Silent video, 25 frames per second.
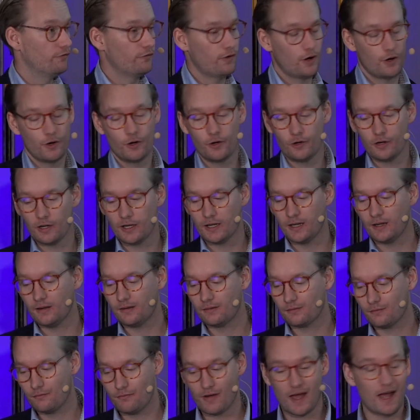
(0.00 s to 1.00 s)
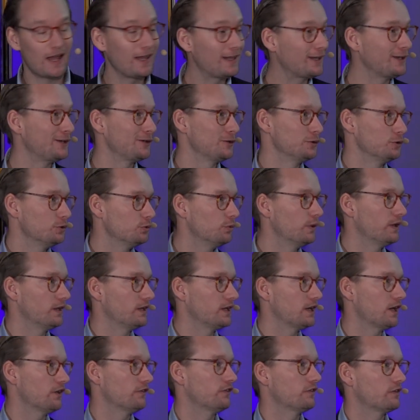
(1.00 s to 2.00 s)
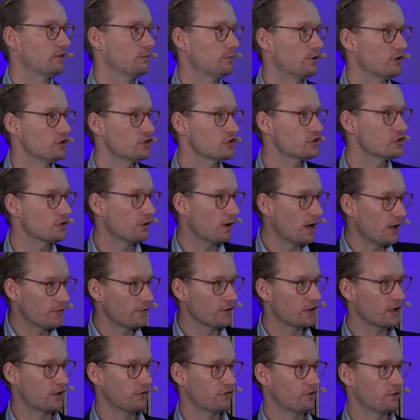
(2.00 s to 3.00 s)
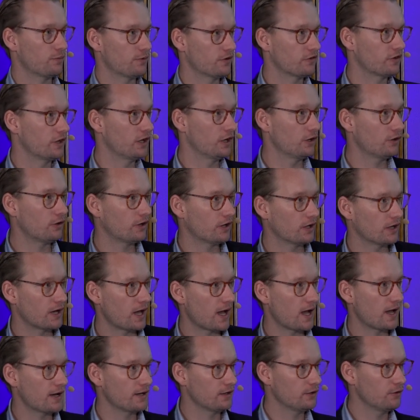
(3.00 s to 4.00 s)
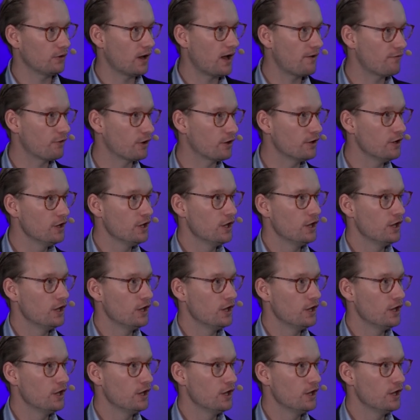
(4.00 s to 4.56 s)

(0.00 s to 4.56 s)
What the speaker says: early value with customers, so other customers can look at that, and you have a